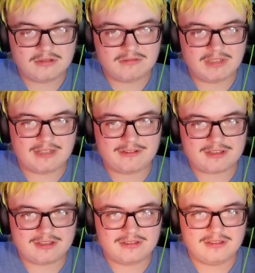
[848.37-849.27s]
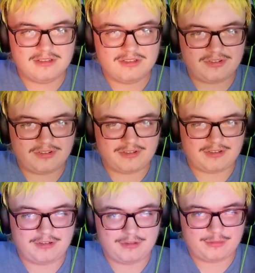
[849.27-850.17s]
Wow, okay. So
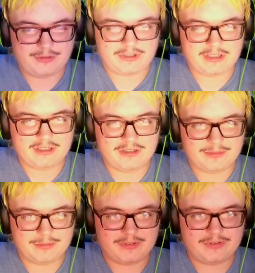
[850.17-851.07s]
they were able to get out of the bus.